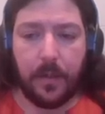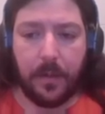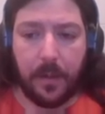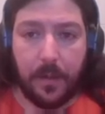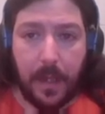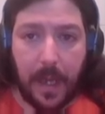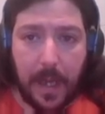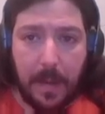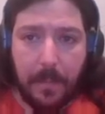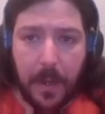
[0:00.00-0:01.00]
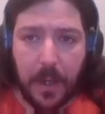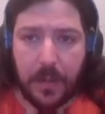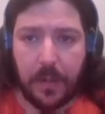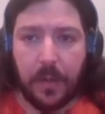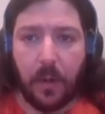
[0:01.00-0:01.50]
The in-person
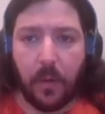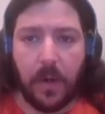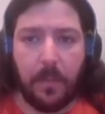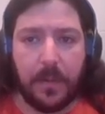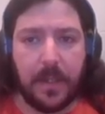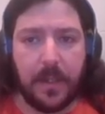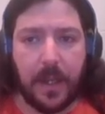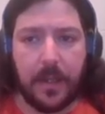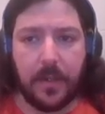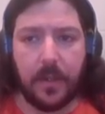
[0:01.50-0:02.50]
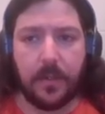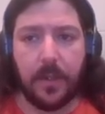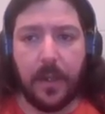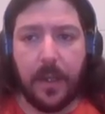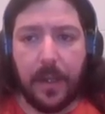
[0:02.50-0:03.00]
oral presentations
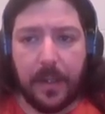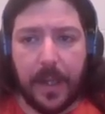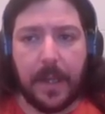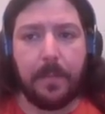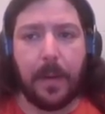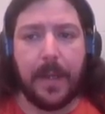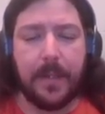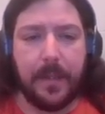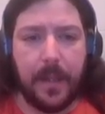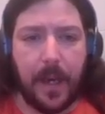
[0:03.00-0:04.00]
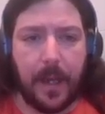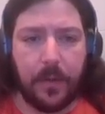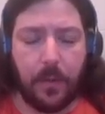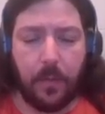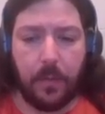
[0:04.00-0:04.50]
take place in the lecture
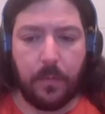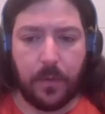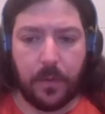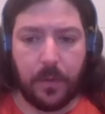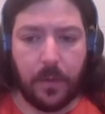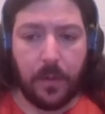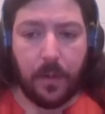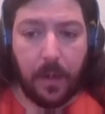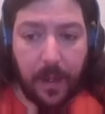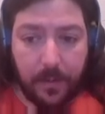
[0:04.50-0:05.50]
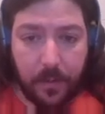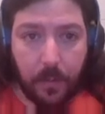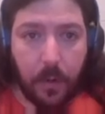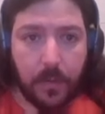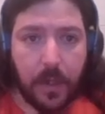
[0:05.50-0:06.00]
rooms. Lecture rooms
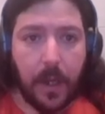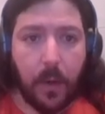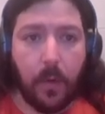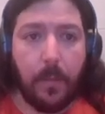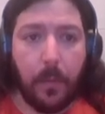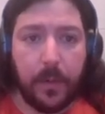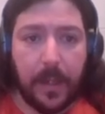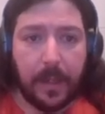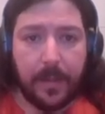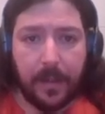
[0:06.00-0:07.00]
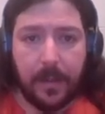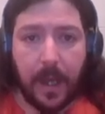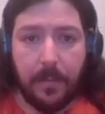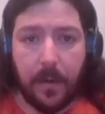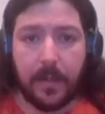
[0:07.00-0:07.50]
are equipped with lectern
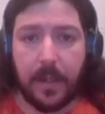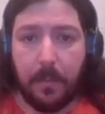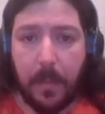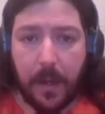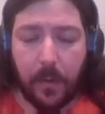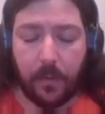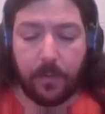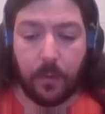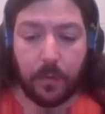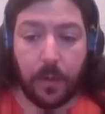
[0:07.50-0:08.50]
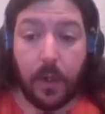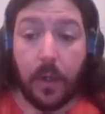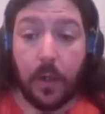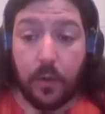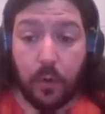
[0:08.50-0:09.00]
cameras and microphones
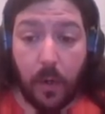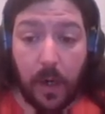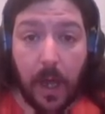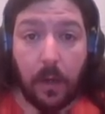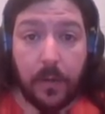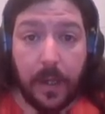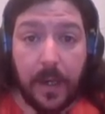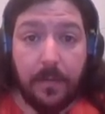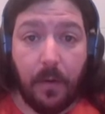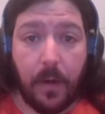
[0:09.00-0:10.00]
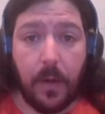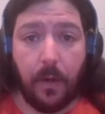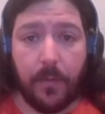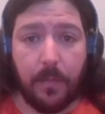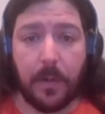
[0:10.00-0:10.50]
to allow delivery of the
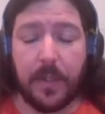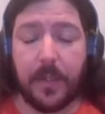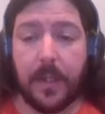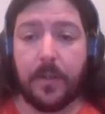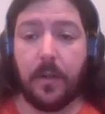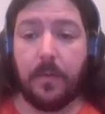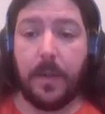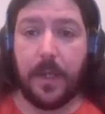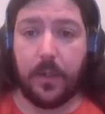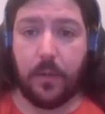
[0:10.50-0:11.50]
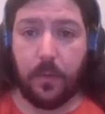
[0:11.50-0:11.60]
presentation via Zoom.